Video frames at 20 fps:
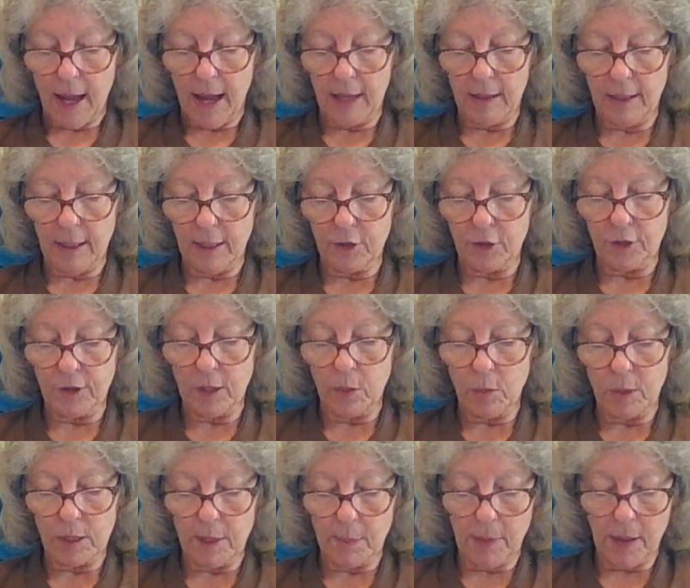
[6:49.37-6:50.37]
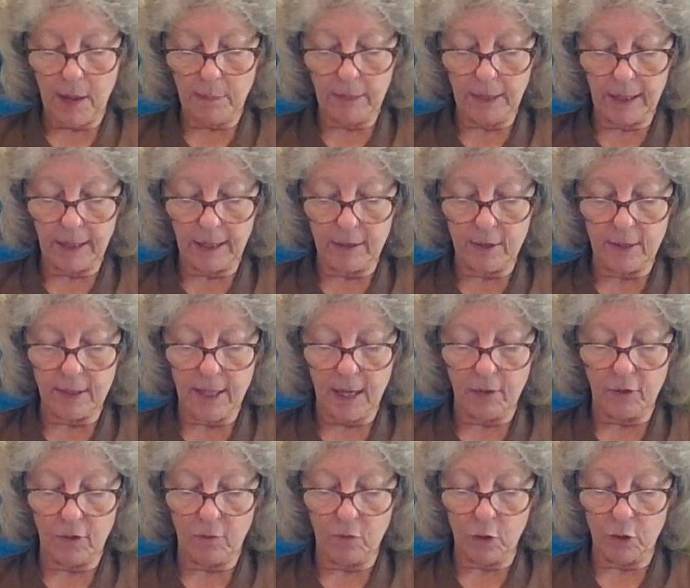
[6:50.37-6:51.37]
And let's see what the publican
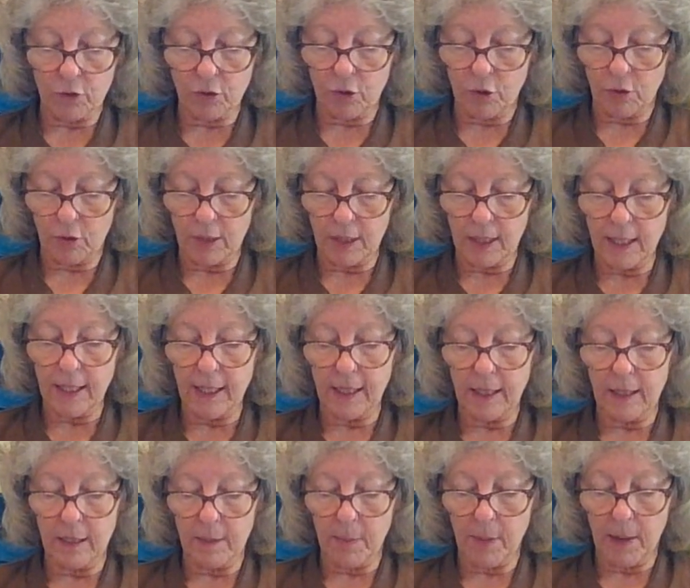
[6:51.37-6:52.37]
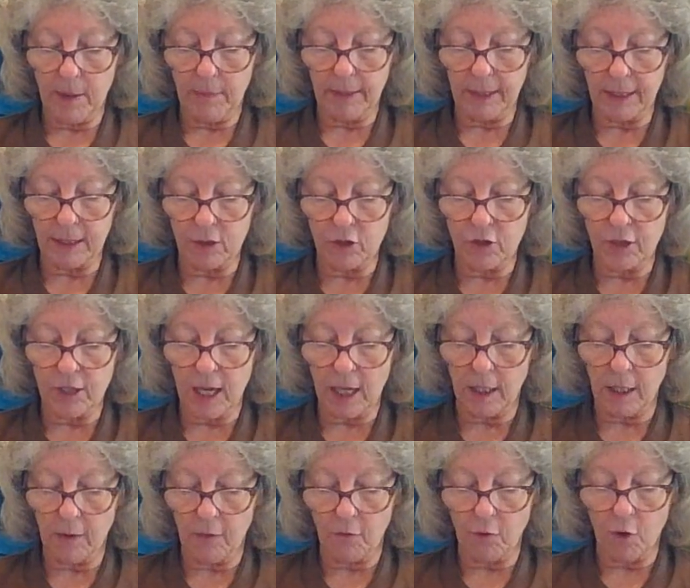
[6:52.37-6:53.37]
says in verse 13. And the publican
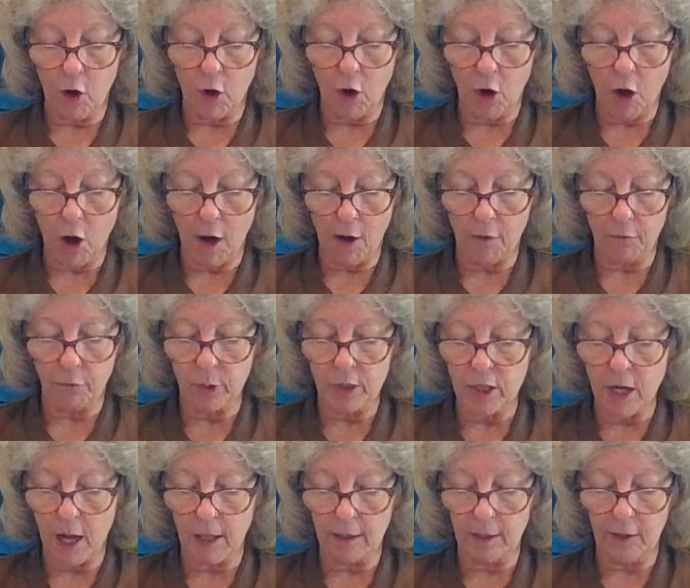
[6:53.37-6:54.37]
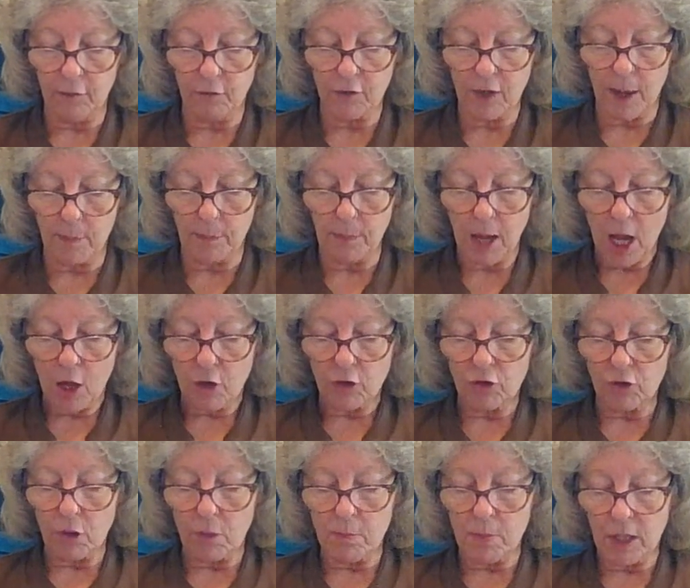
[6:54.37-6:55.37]
standing afar off would not lift up
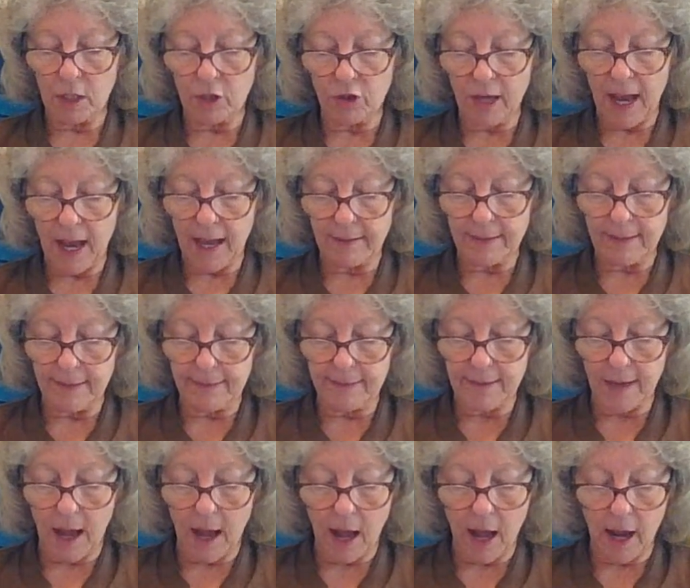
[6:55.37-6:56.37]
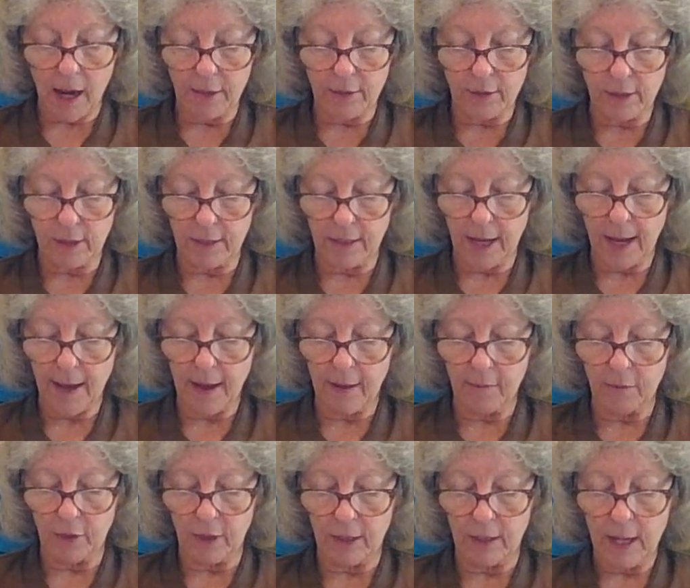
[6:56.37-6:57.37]
so much as his eyes unto
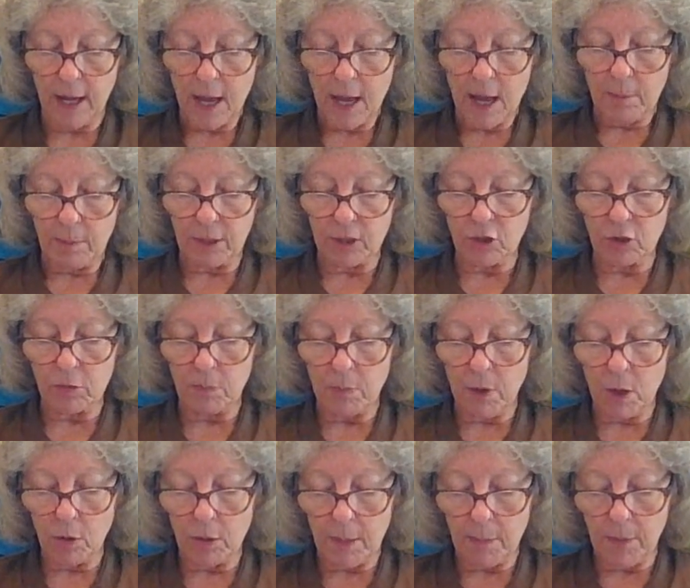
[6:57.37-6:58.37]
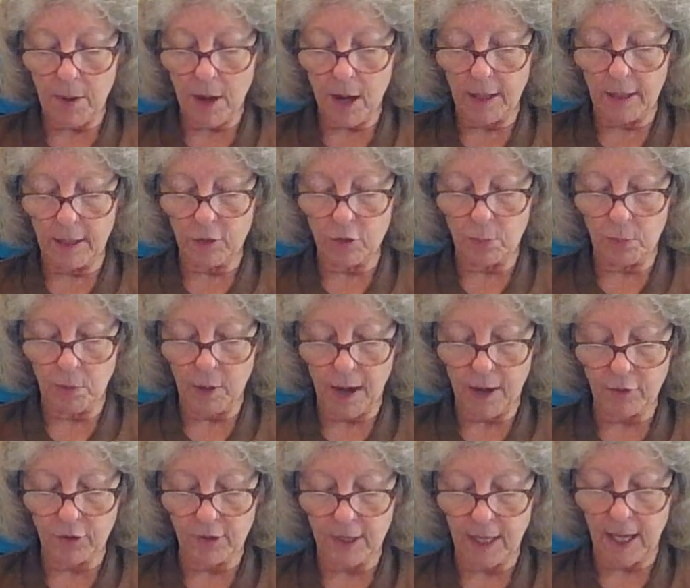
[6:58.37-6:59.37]
heaven, but smote upon his
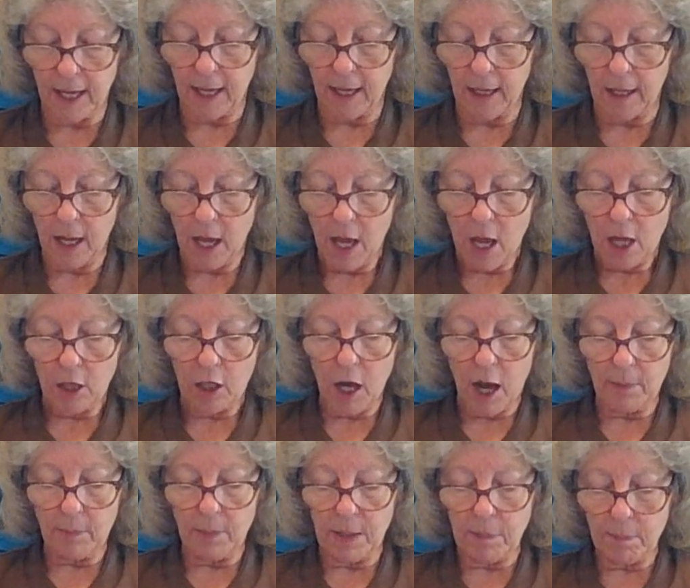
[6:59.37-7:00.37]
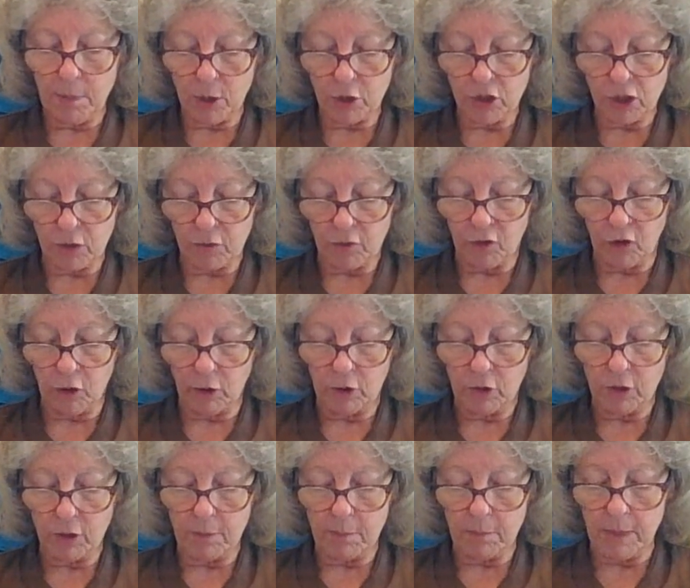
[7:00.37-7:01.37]
breast, saying, God be
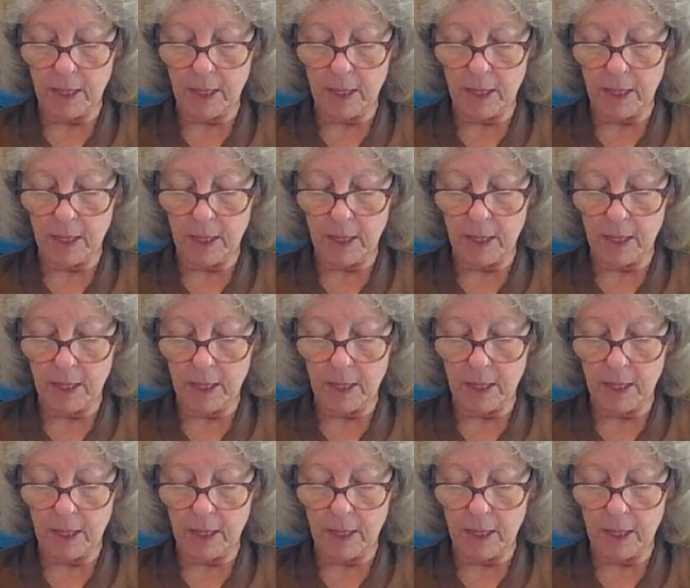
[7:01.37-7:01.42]
merciful to